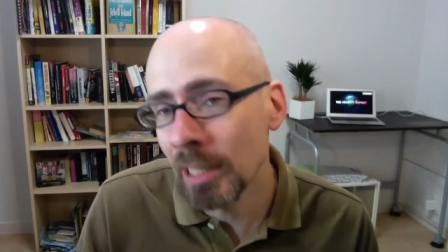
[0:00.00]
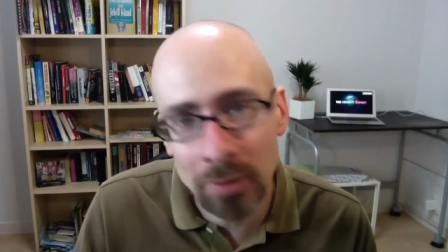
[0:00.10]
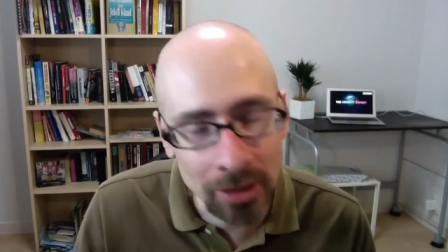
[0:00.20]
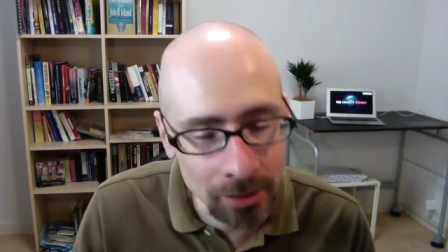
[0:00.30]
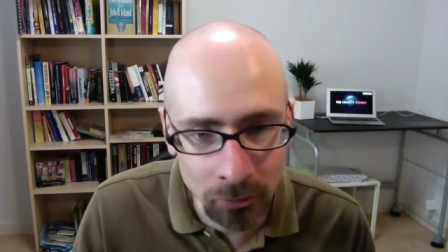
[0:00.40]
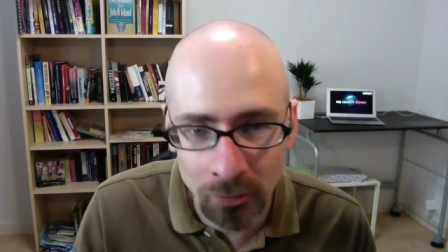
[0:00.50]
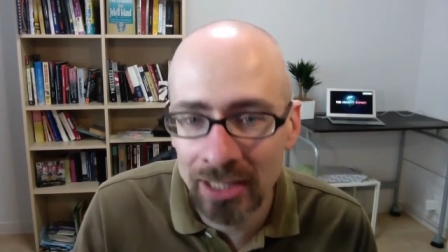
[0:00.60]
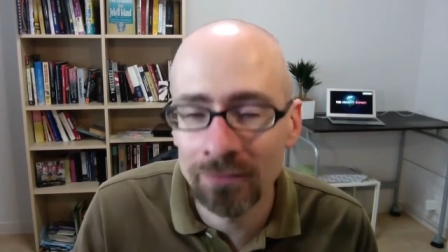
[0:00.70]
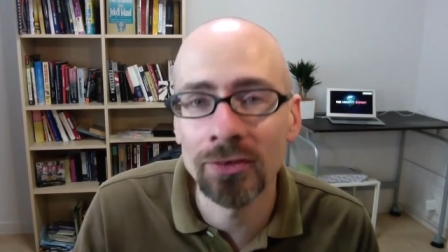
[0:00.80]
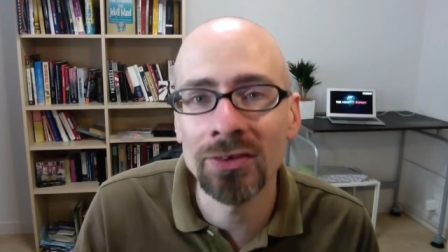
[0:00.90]
keeping him
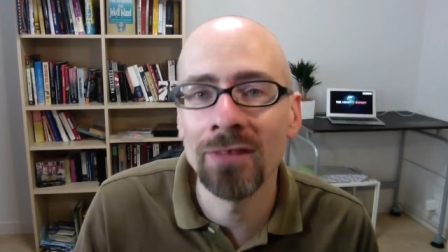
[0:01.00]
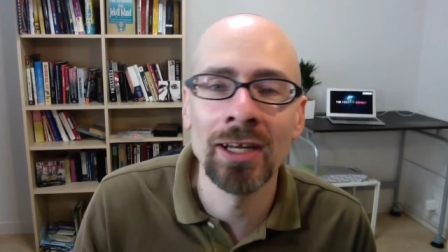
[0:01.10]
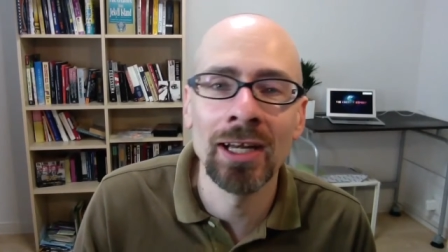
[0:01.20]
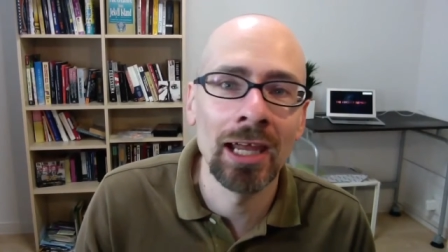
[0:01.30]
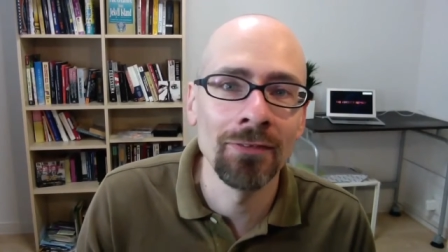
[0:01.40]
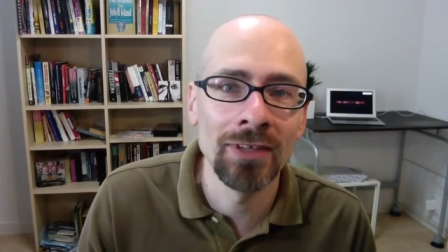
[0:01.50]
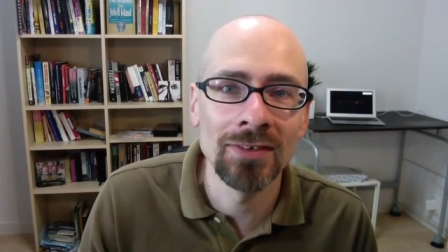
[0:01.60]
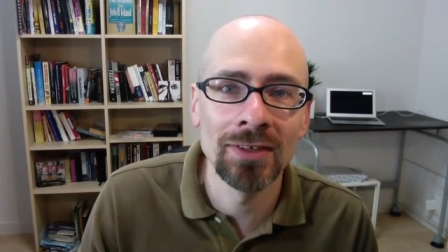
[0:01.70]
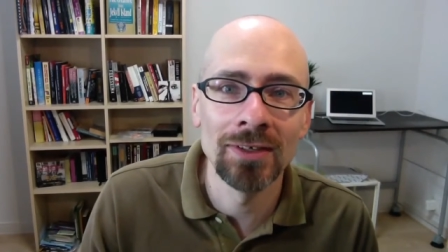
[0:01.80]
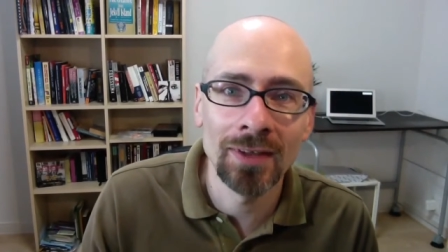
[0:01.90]
awake for seven and a half
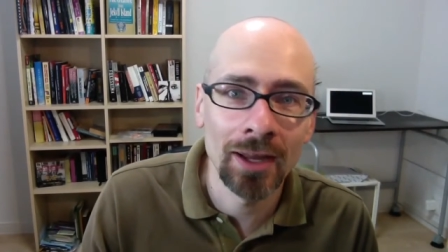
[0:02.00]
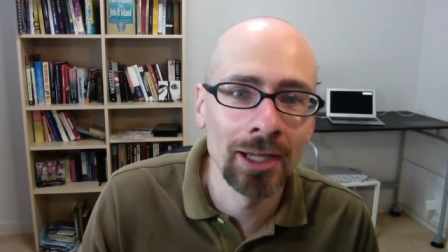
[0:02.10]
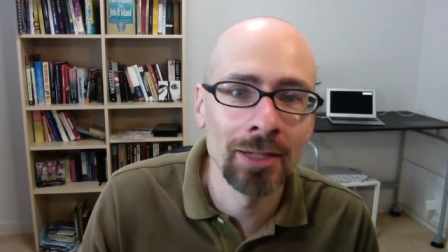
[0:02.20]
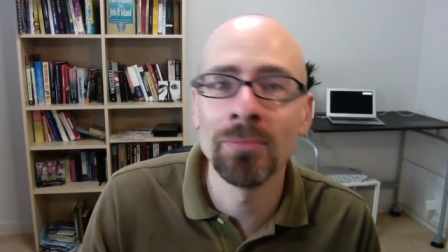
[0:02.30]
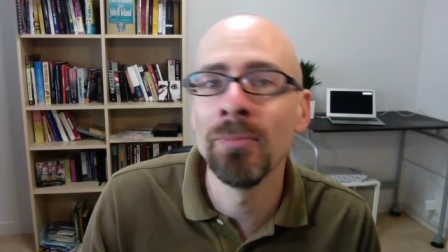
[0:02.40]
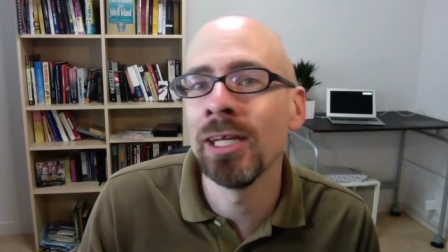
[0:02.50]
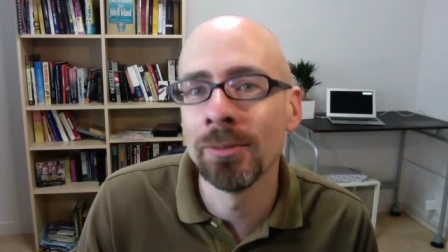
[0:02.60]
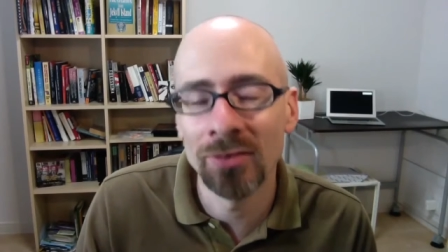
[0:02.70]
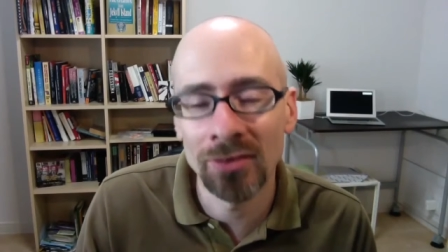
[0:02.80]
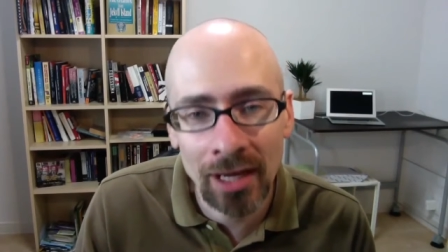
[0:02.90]
days at a time,
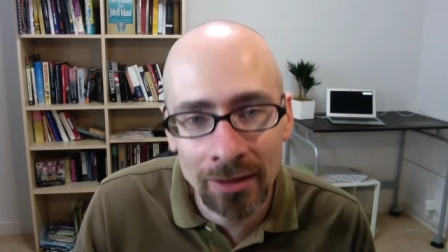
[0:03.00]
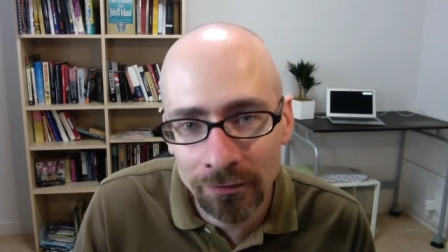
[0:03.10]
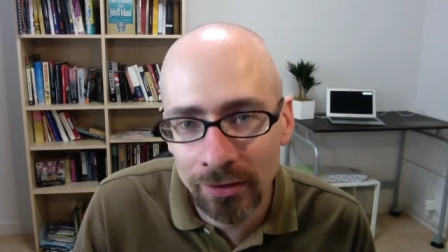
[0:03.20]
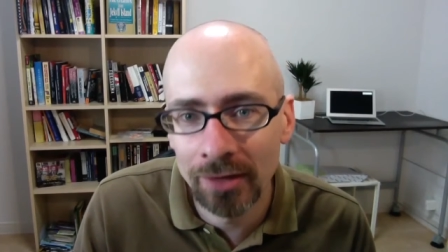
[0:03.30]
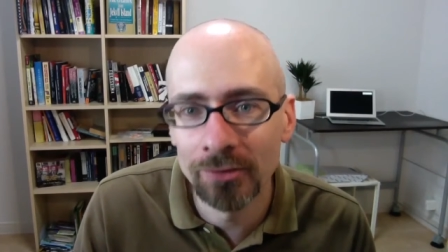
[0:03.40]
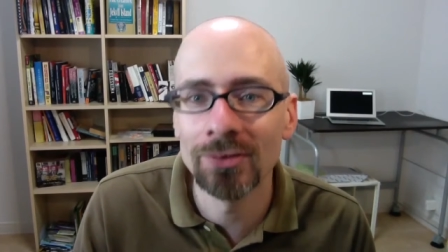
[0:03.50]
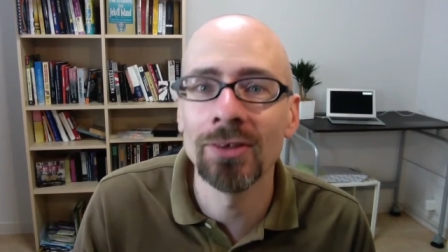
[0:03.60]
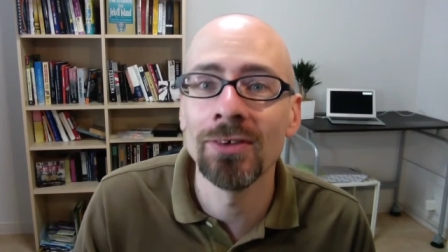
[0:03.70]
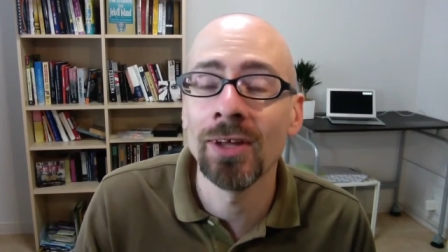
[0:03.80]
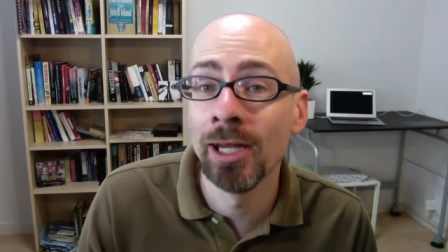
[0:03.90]
making him stand for hours
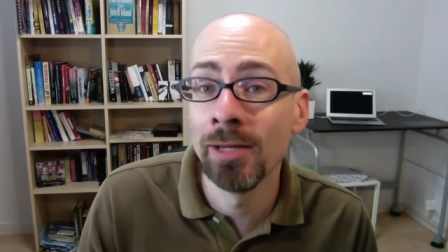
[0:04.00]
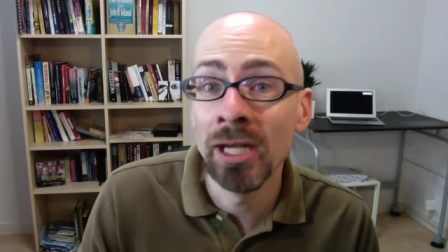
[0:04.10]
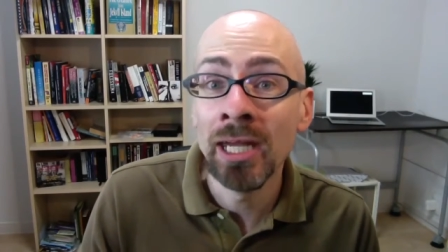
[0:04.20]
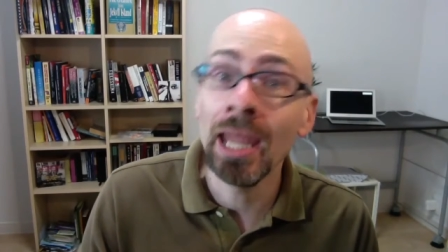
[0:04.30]
at a time,